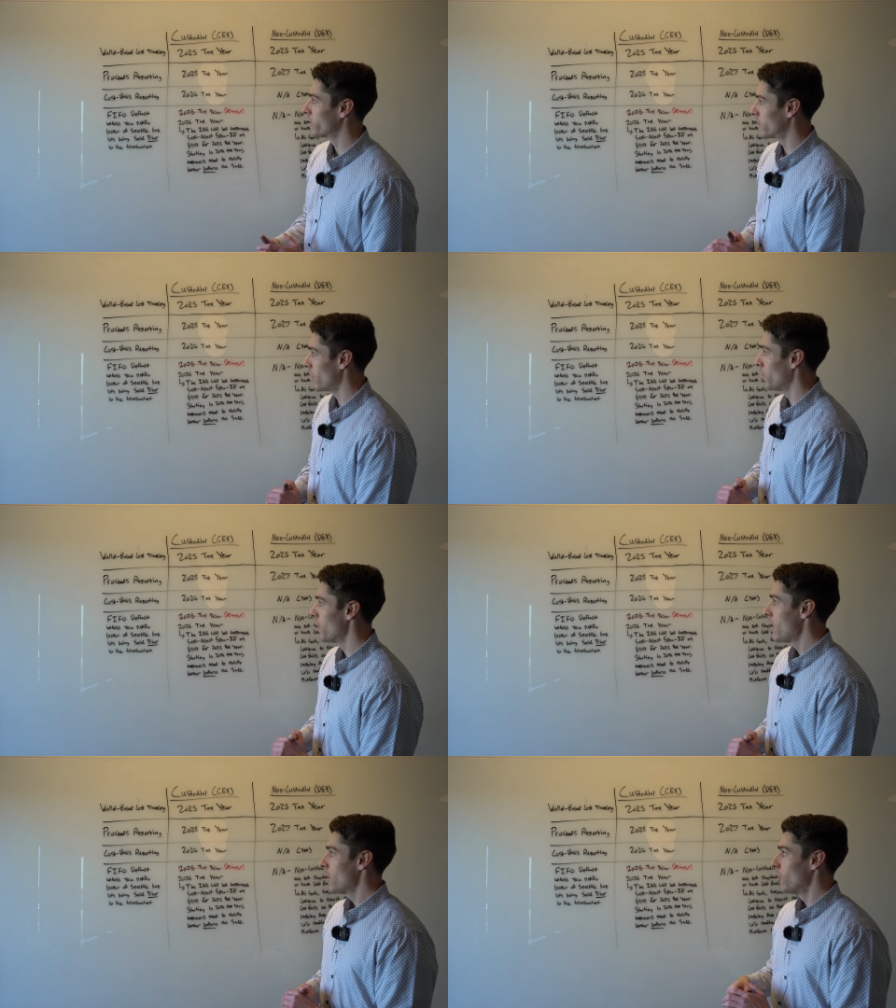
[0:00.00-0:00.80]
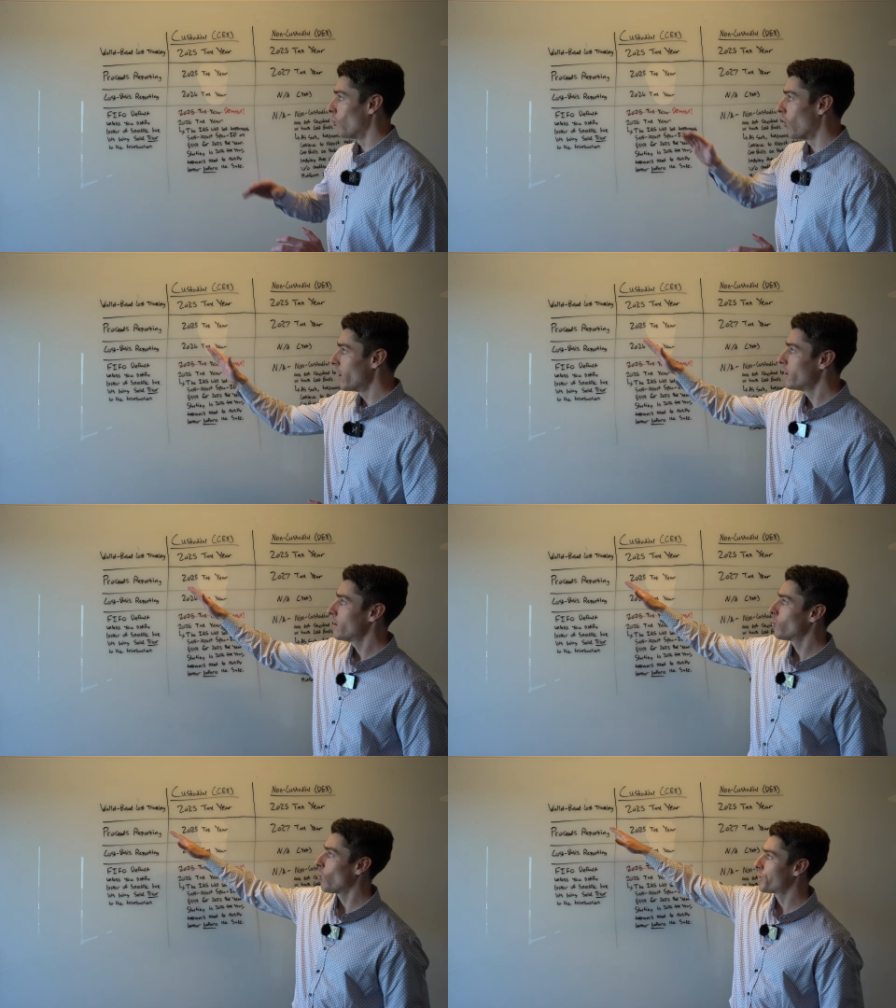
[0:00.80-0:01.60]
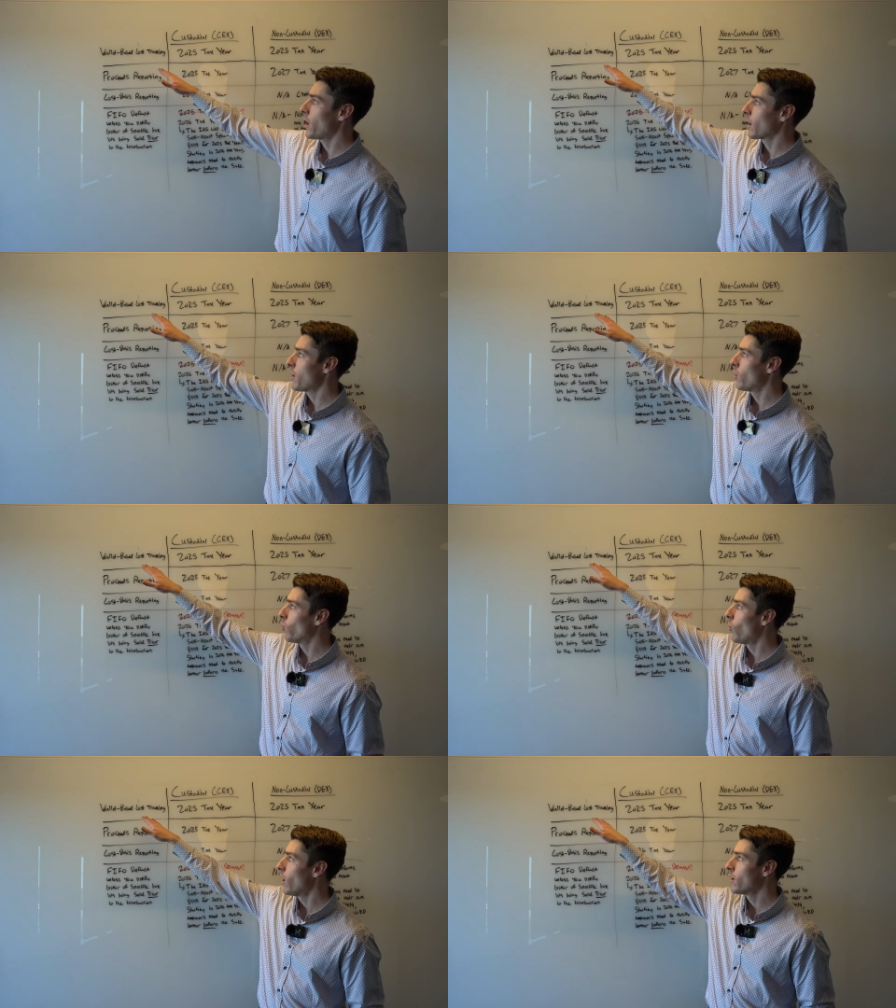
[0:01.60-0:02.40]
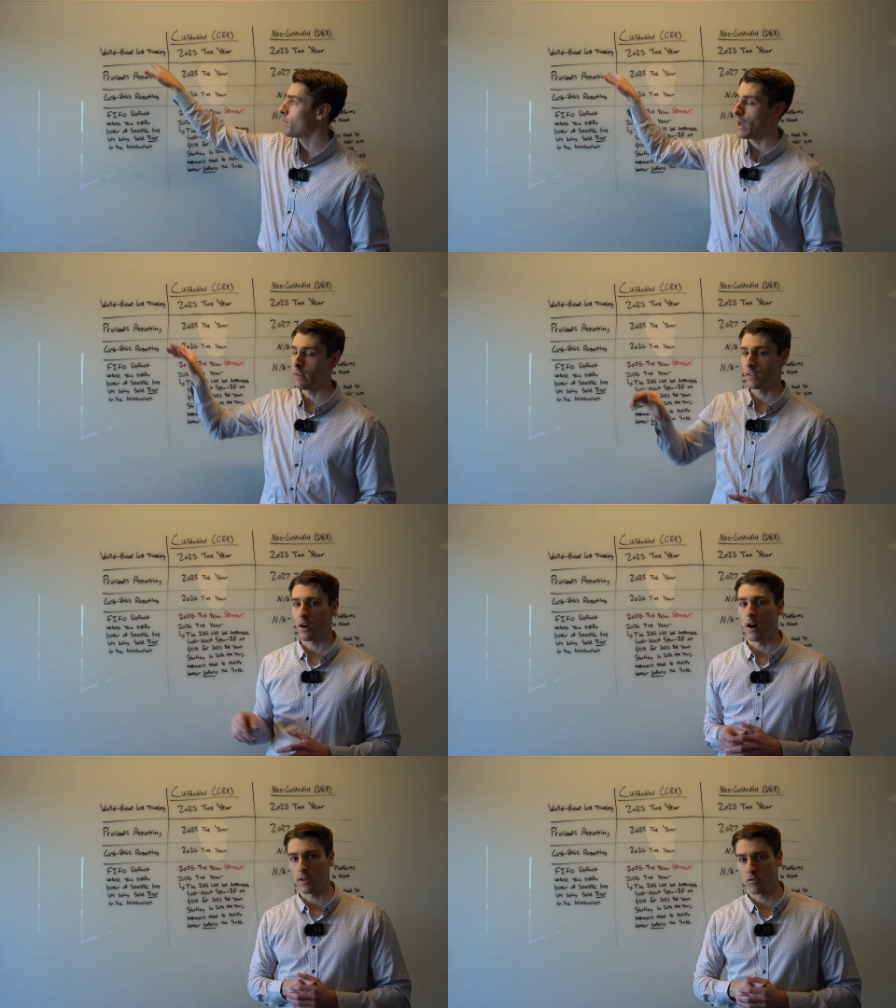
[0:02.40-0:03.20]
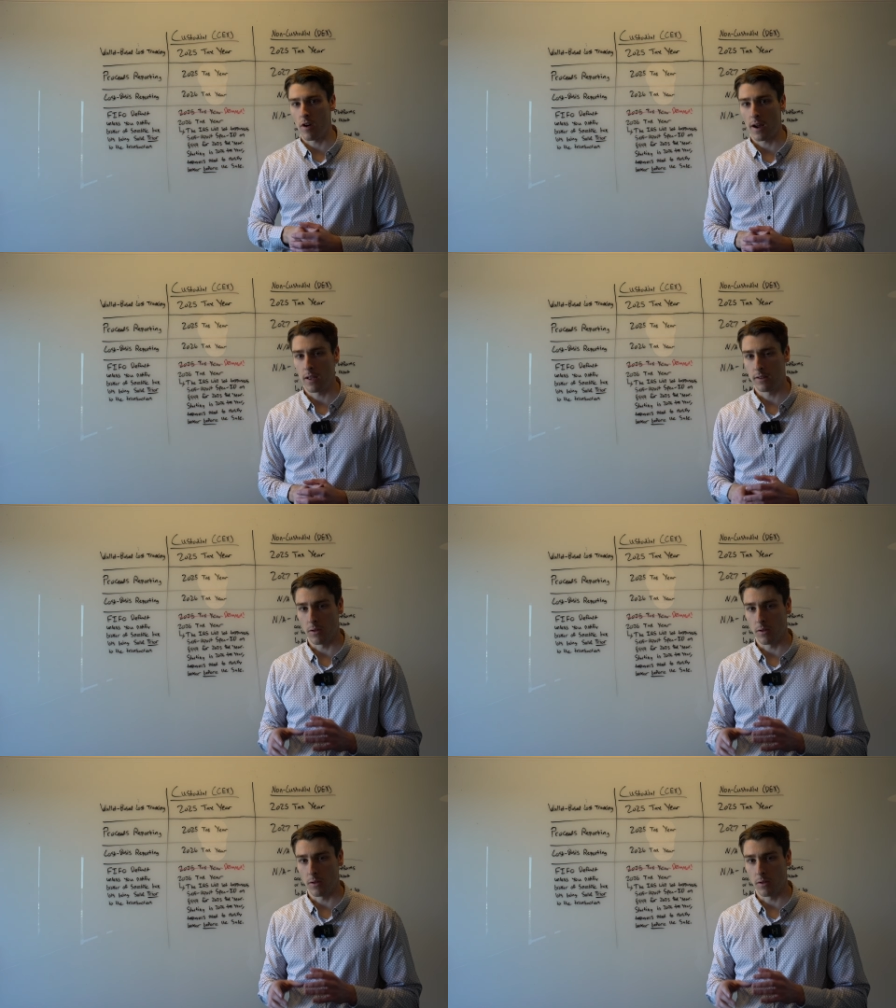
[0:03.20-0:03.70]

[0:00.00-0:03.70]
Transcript: So one, we'll talk about wallet-based cost tracking.